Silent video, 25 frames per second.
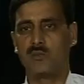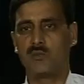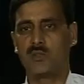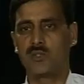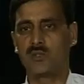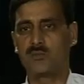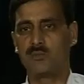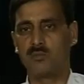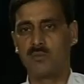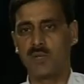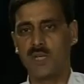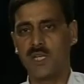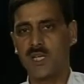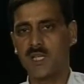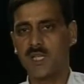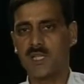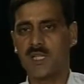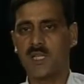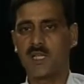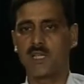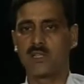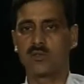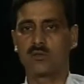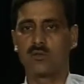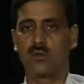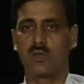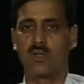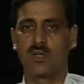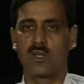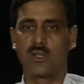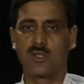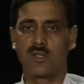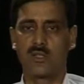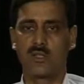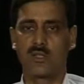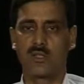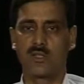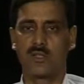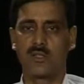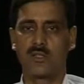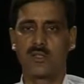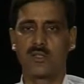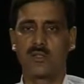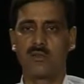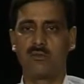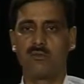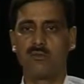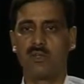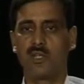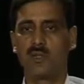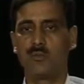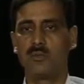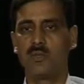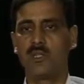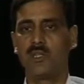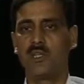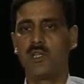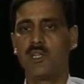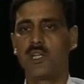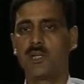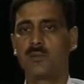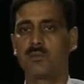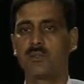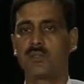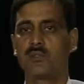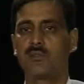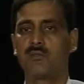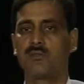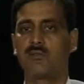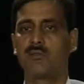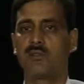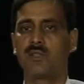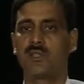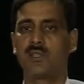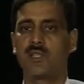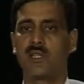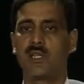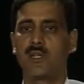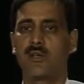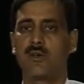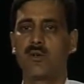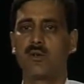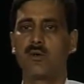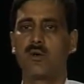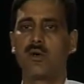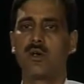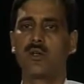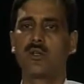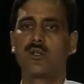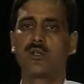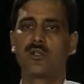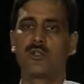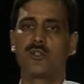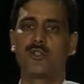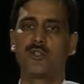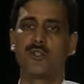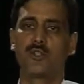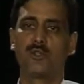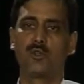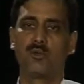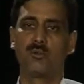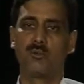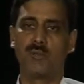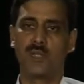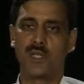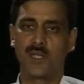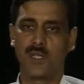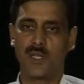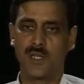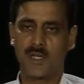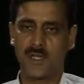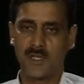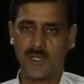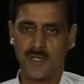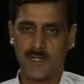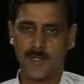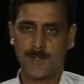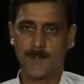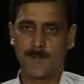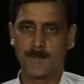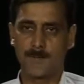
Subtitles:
which break has occurred will be left with a non-telomeric end,